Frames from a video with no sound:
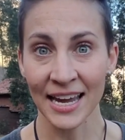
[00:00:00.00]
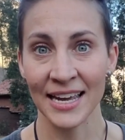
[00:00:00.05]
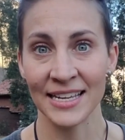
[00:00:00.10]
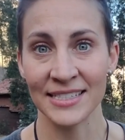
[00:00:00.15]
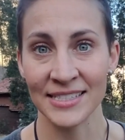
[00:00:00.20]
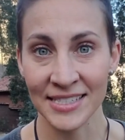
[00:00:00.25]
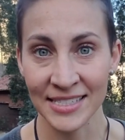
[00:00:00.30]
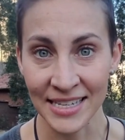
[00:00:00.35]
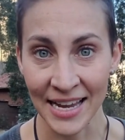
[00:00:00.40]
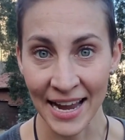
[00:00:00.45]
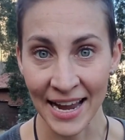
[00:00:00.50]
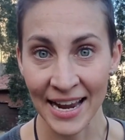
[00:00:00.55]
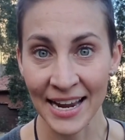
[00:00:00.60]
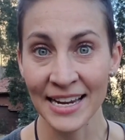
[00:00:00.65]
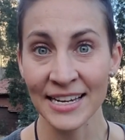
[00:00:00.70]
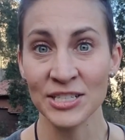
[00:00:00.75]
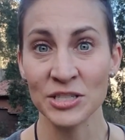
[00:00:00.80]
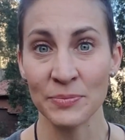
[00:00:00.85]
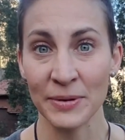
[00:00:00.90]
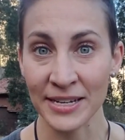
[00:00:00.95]
and
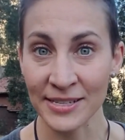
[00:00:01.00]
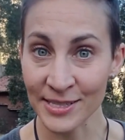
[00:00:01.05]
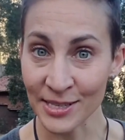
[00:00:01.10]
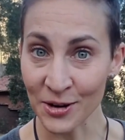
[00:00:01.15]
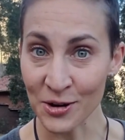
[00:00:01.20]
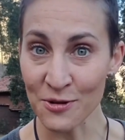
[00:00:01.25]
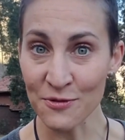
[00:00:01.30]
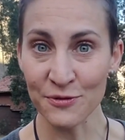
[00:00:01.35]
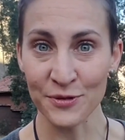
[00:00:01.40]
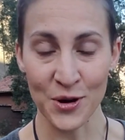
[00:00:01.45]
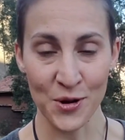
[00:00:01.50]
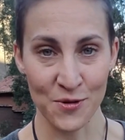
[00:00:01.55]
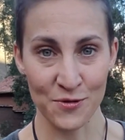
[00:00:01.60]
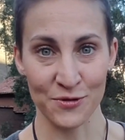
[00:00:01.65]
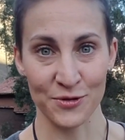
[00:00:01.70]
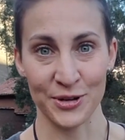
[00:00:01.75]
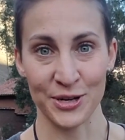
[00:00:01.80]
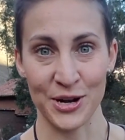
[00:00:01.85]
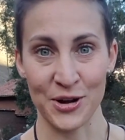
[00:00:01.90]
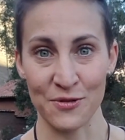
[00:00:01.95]
say to myself
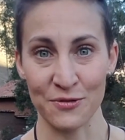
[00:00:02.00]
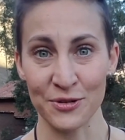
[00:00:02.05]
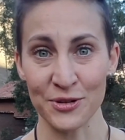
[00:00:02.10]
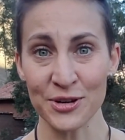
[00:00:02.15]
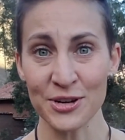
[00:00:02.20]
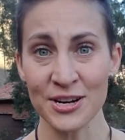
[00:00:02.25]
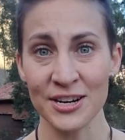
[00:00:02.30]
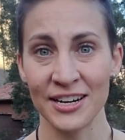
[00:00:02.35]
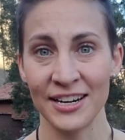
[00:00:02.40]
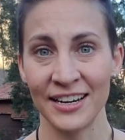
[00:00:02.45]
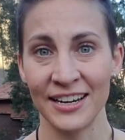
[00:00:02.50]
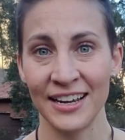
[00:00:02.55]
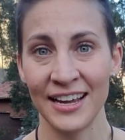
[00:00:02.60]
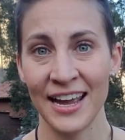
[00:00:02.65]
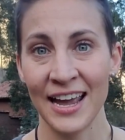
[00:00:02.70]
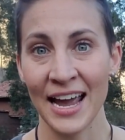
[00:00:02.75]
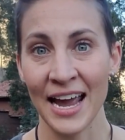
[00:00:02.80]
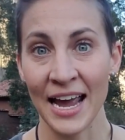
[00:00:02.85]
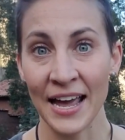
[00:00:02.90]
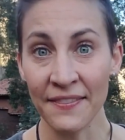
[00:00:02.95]
over and over,
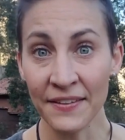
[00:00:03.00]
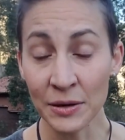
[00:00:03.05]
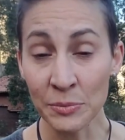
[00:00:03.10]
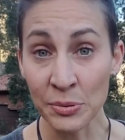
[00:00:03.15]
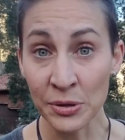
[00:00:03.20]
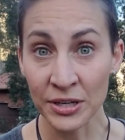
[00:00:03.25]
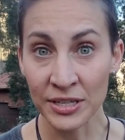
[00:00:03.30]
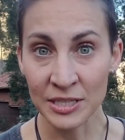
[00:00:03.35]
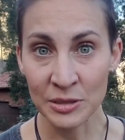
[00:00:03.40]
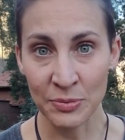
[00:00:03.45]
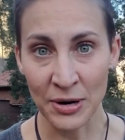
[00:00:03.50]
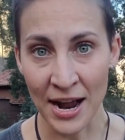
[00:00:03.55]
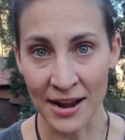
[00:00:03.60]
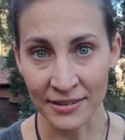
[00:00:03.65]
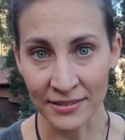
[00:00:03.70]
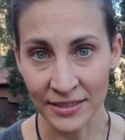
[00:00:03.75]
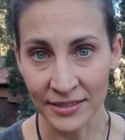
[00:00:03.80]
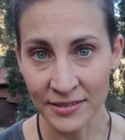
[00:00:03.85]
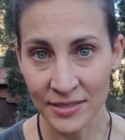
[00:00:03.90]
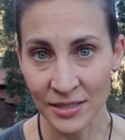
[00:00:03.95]
and then put into
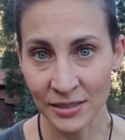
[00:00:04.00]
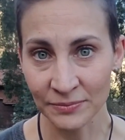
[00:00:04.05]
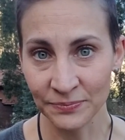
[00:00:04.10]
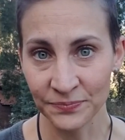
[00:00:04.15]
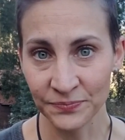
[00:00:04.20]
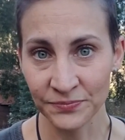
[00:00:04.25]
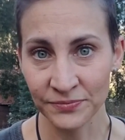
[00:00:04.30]
practice.